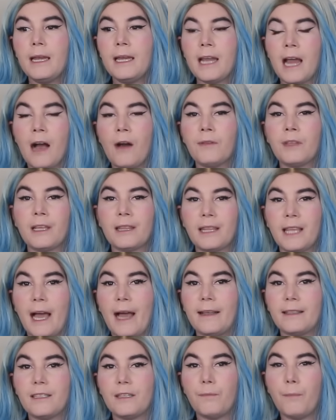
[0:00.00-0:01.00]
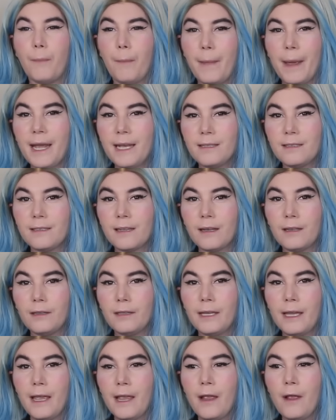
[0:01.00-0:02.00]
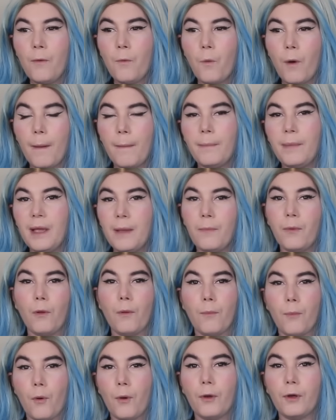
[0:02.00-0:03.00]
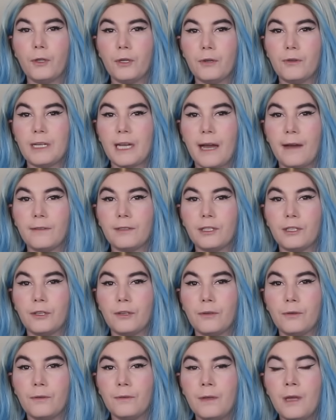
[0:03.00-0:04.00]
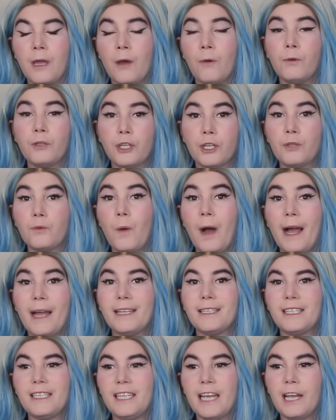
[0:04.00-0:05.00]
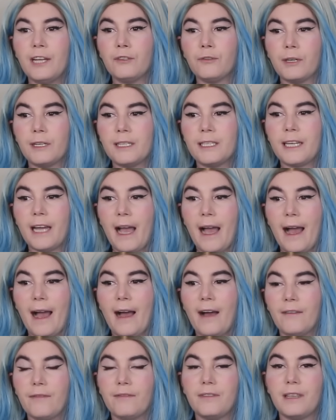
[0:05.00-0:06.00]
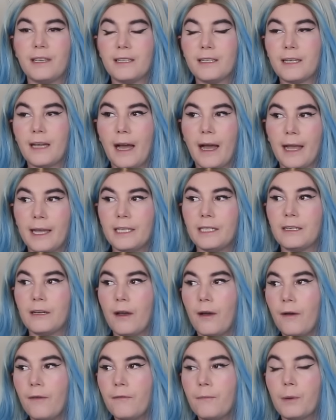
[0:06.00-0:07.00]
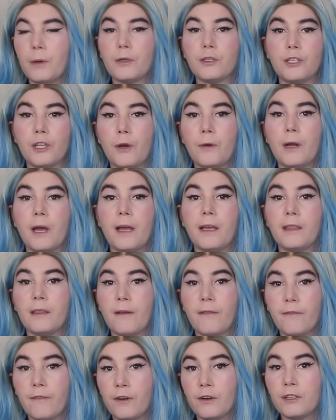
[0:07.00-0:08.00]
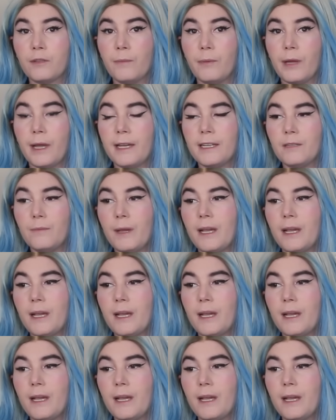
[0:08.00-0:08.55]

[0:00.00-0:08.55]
now that that's basically what people boil you down to, which is why it's dangerous to have this kind of persona in the first place.